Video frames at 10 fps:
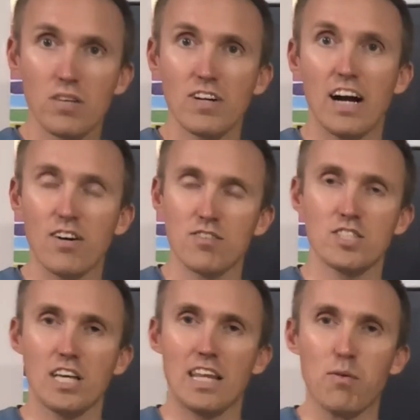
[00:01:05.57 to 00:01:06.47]
however you
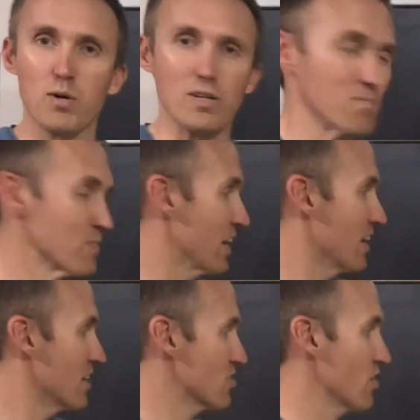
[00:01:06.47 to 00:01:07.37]
say that word.
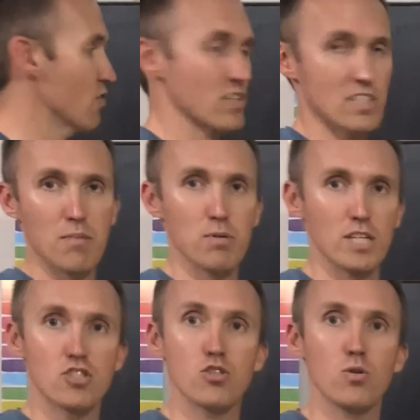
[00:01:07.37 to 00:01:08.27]
So for example,
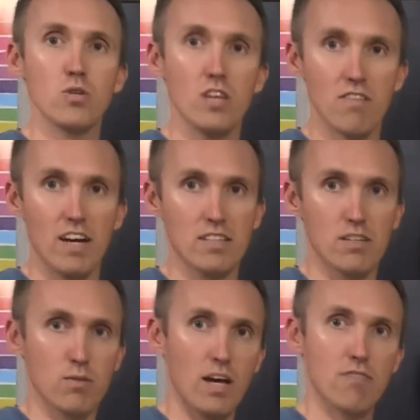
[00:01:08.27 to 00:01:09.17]
a 2D
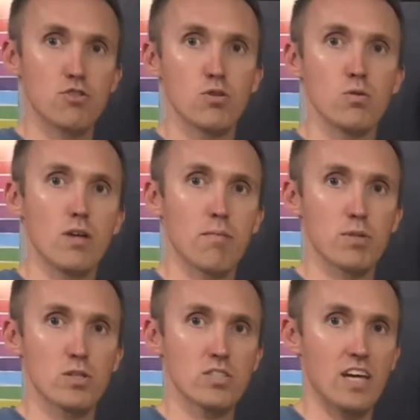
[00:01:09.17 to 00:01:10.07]
vector would have two
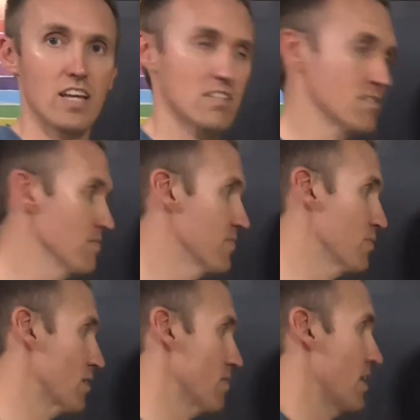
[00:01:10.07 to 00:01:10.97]
numbers in it.
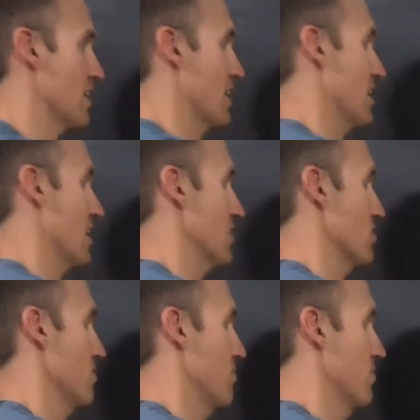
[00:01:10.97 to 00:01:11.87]
We can write it like
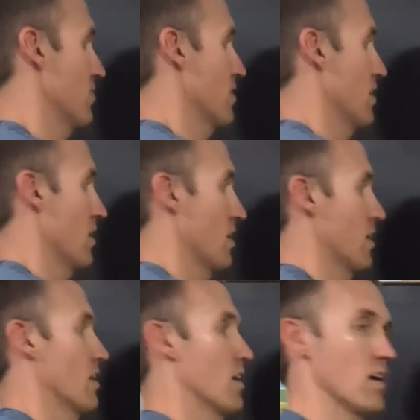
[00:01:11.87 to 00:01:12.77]
this.
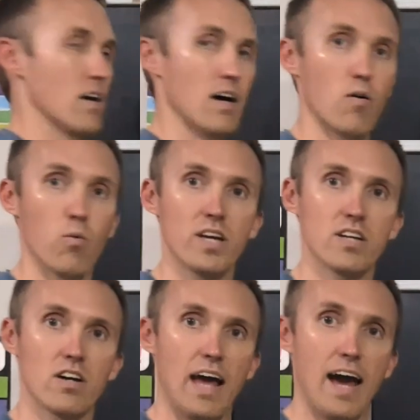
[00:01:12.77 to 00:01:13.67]
We
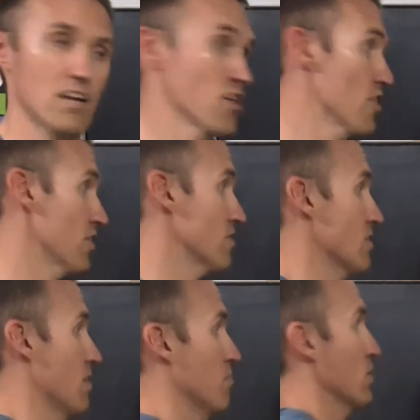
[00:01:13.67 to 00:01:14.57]
could add a third
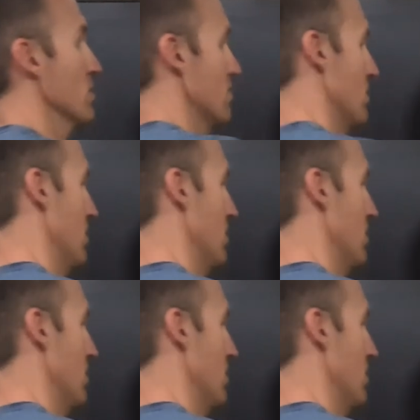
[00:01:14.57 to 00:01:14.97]
number